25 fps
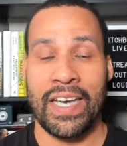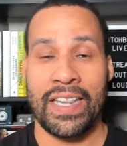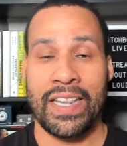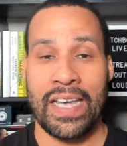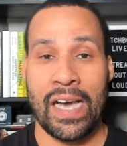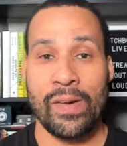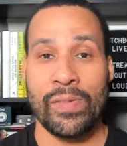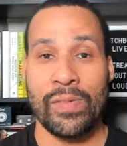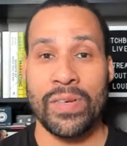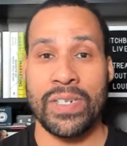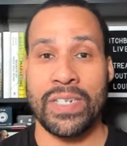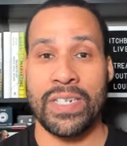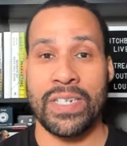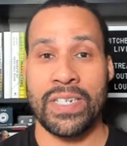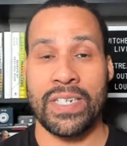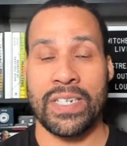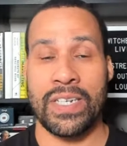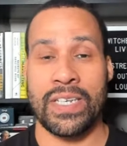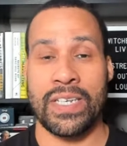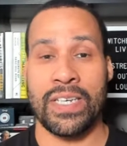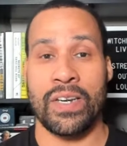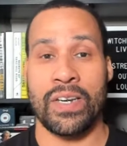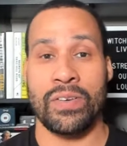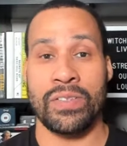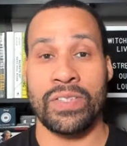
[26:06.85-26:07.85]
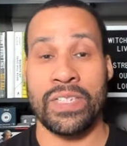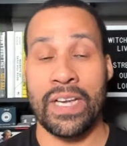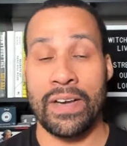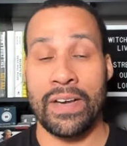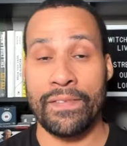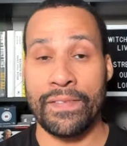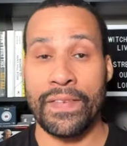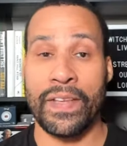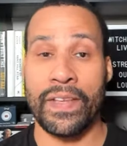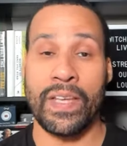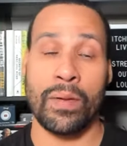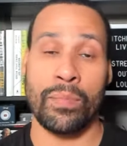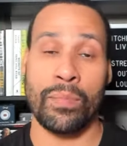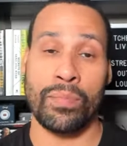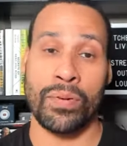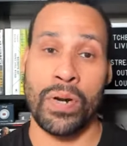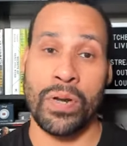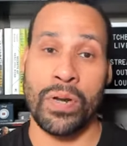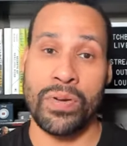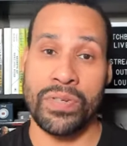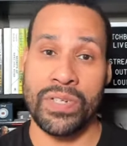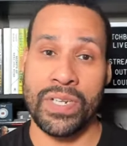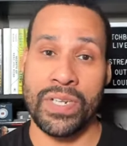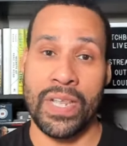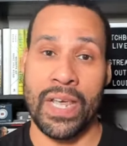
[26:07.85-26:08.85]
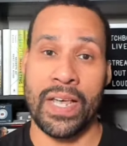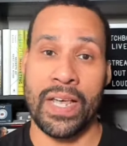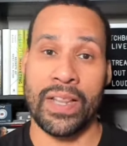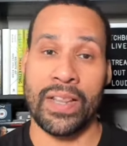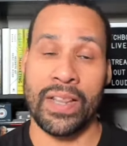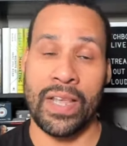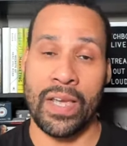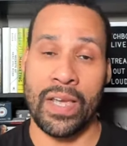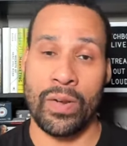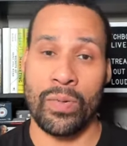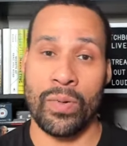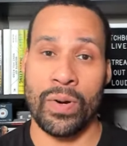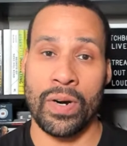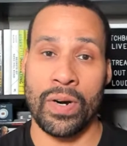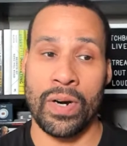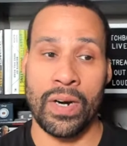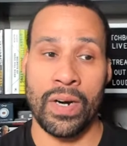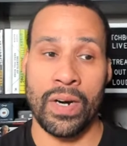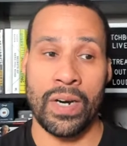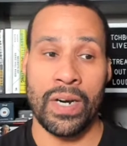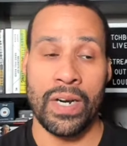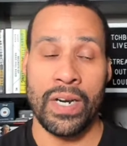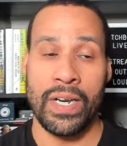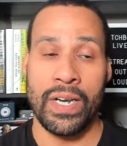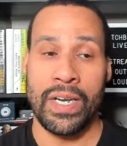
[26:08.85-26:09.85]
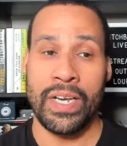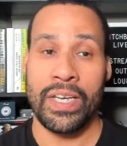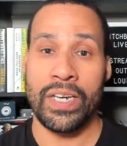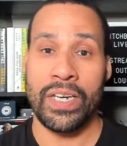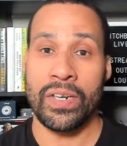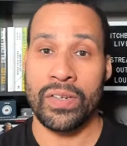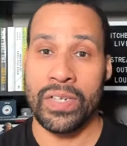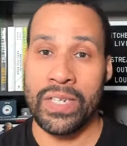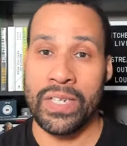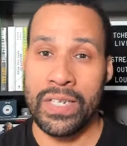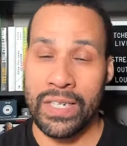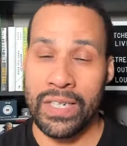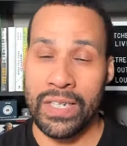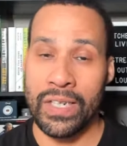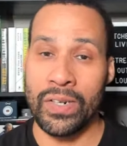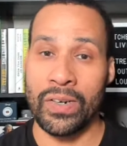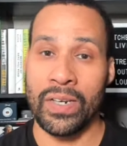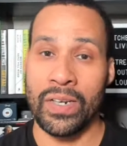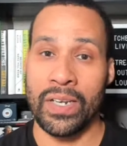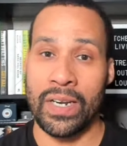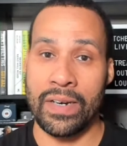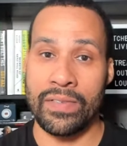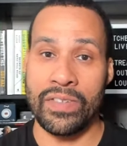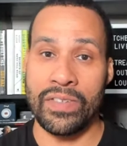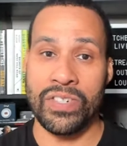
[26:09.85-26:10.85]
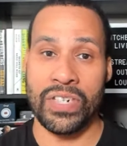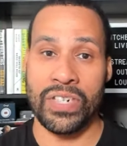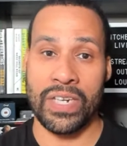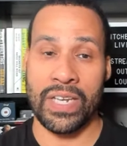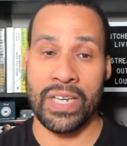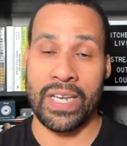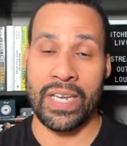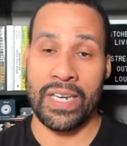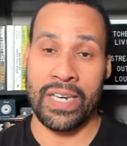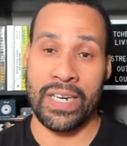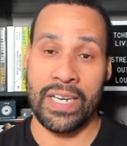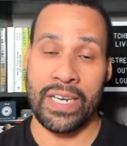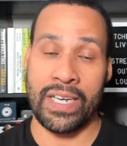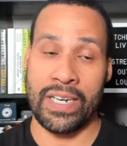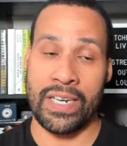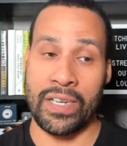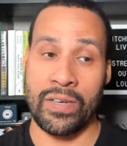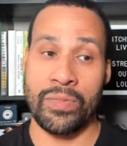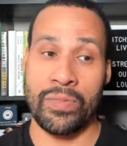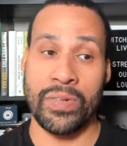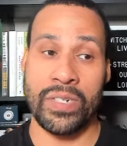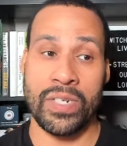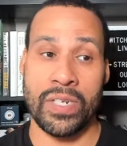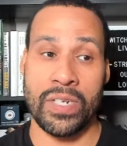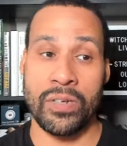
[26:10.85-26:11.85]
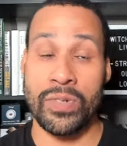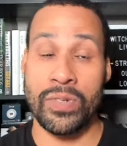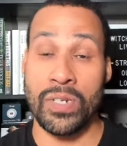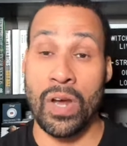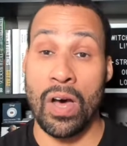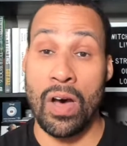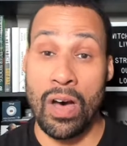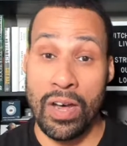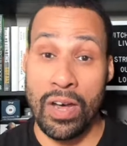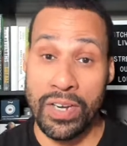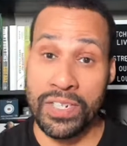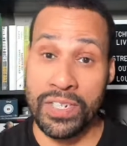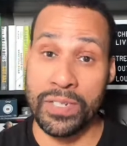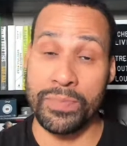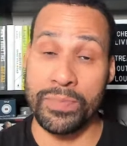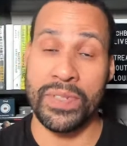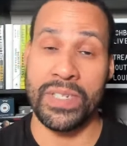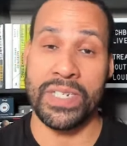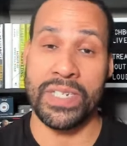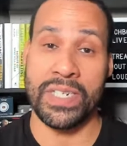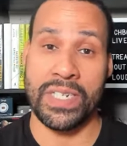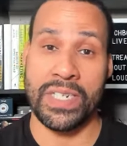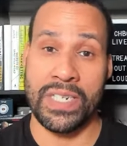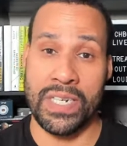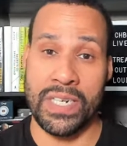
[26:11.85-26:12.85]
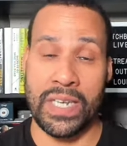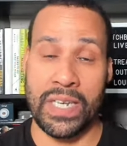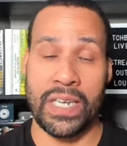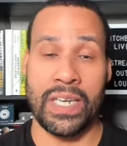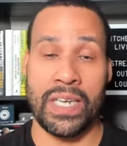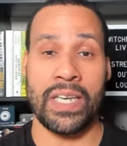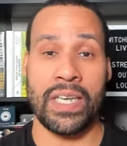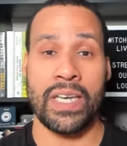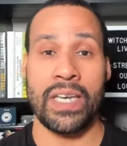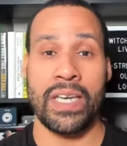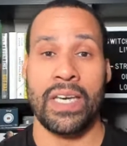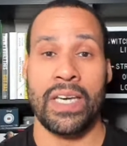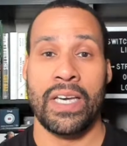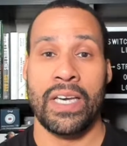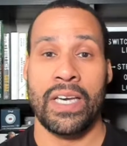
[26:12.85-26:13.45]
that was definitely an approach that they were keen on leveraging, and it was awesome to see